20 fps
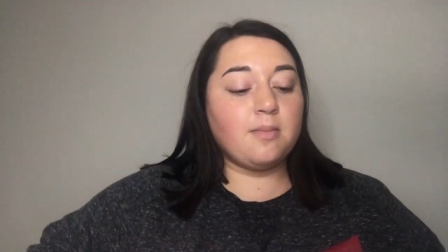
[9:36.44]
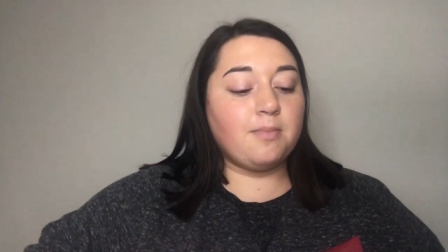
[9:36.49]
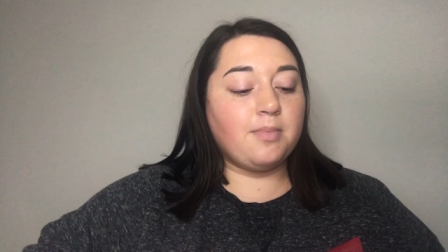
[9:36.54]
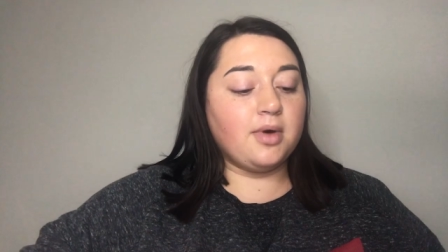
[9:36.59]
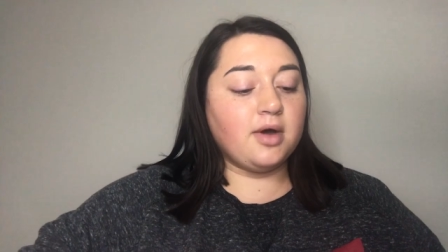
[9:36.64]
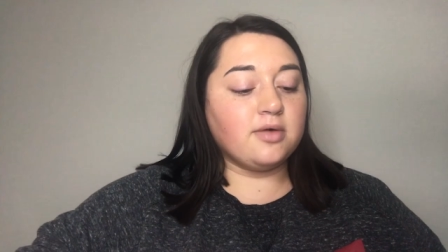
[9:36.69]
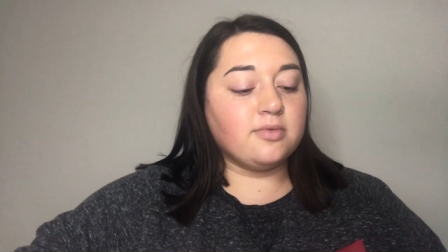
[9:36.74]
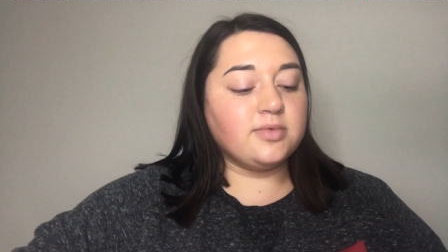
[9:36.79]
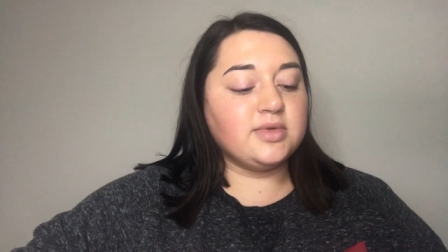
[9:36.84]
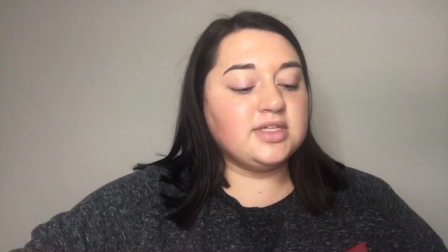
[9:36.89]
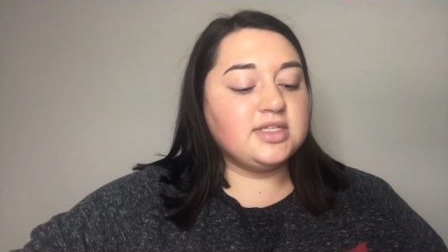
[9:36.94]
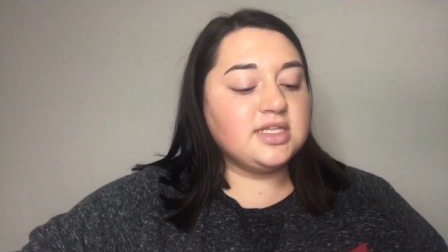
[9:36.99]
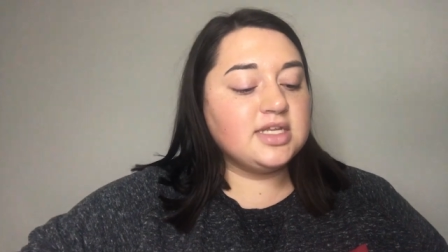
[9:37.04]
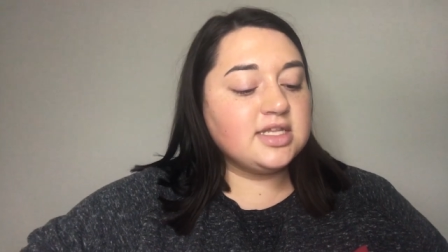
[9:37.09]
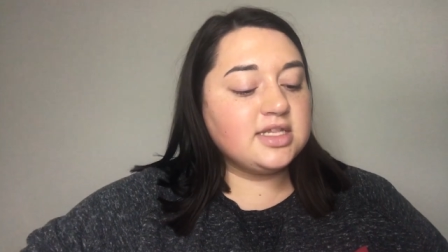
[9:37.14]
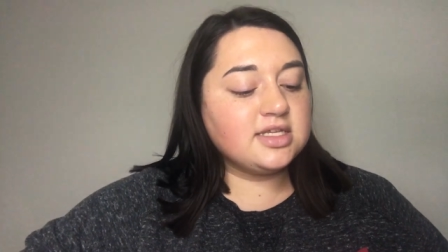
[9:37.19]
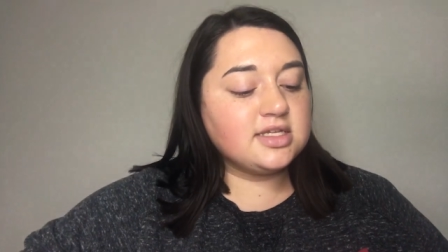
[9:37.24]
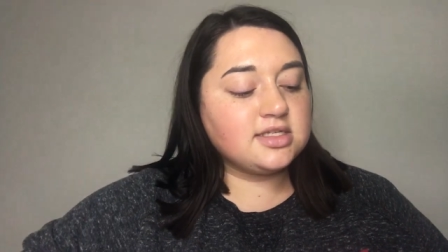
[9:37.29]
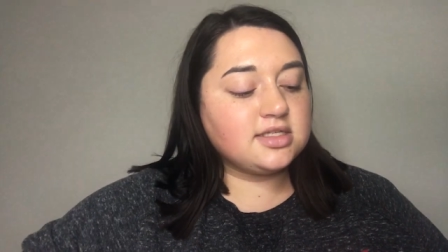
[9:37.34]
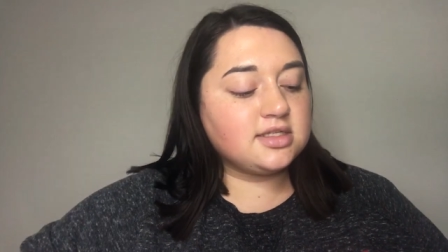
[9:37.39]
but we
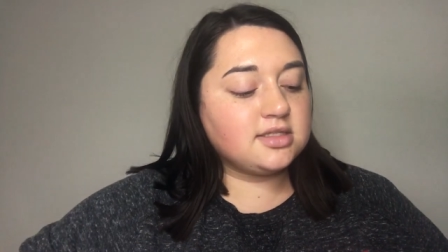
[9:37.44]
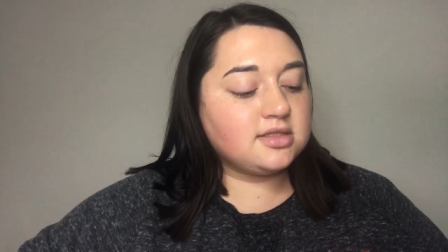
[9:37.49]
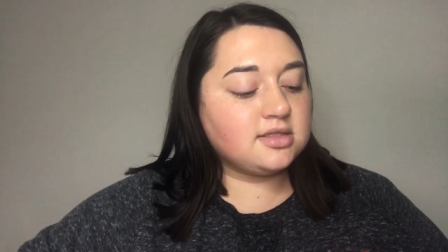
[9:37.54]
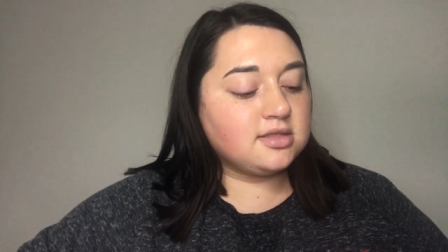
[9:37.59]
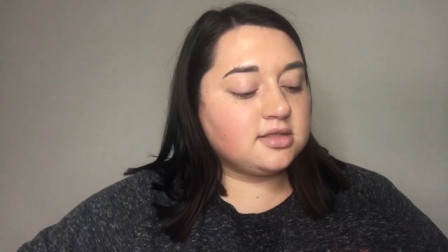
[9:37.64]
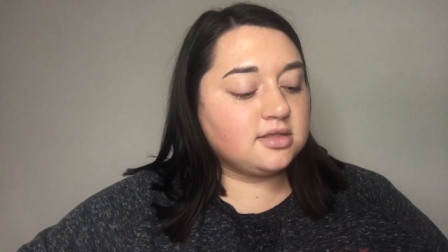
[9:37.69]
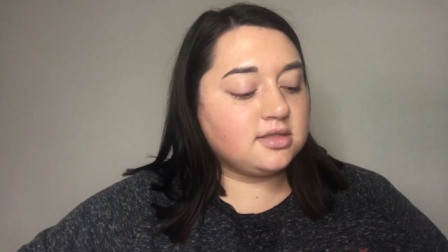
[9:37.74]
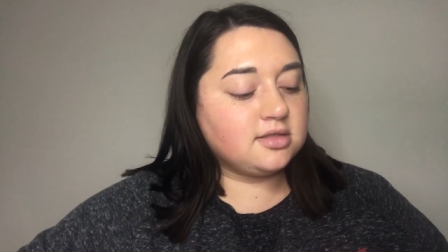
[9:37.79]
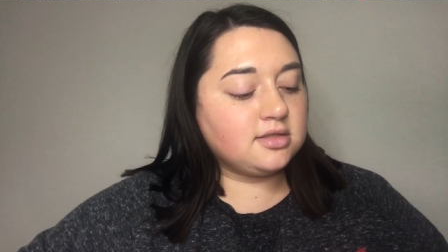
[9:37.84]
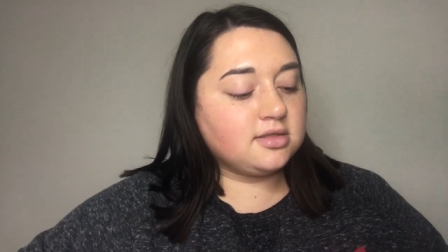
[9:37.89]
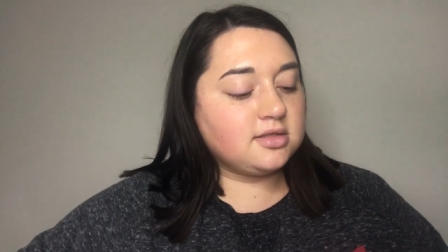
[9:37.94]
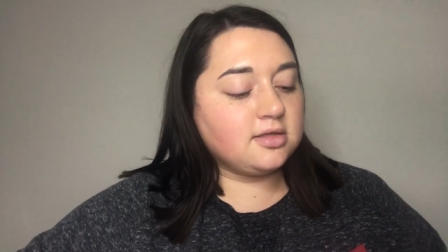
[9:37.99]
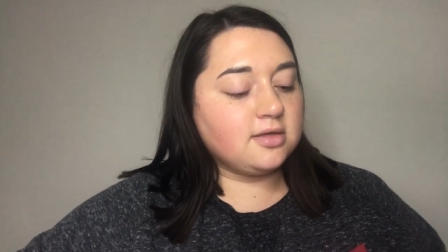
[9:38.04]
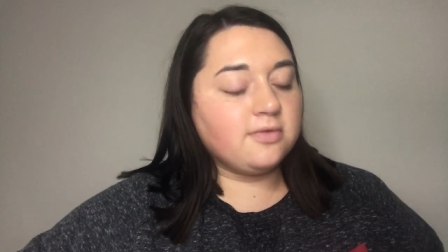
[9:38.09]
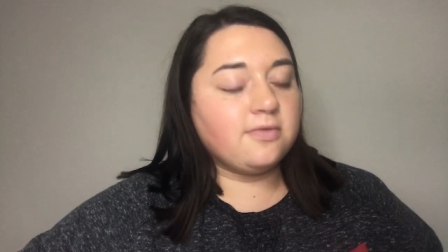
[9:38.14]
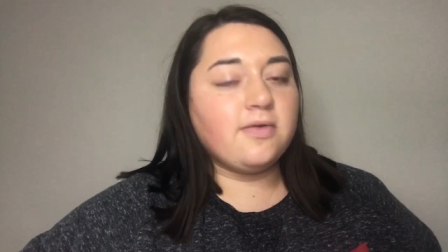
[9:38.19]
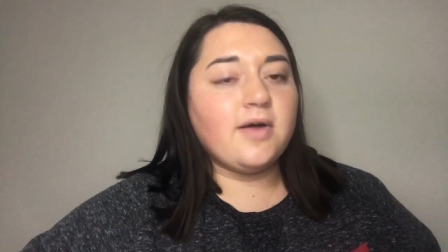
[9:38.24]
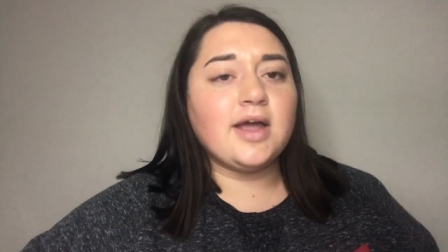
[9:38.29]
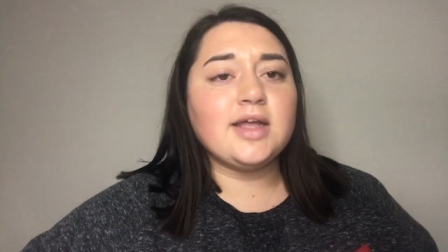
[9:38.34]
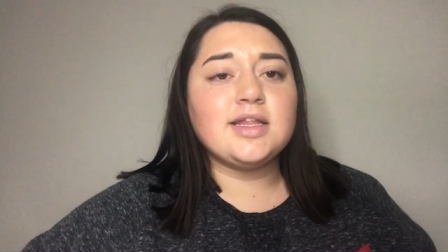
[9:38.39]
did this to
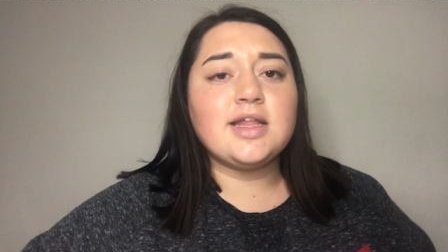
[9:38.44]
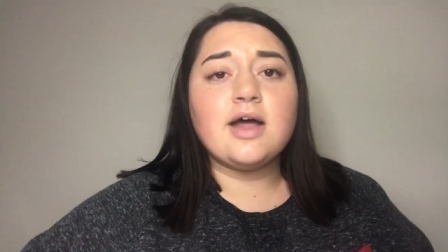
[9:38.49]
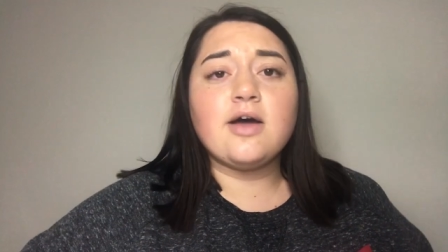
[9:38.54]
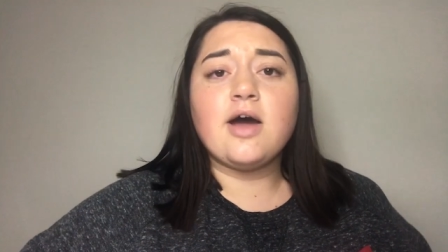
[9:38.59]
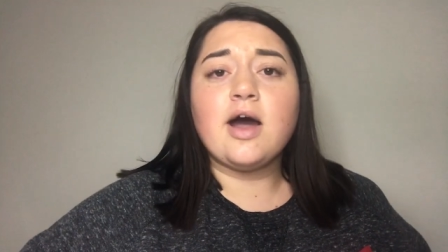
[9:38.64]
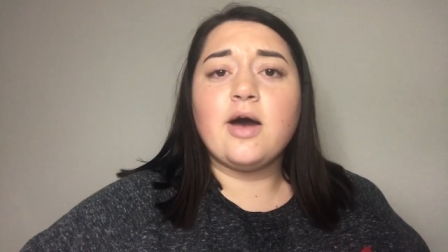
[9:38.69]
find out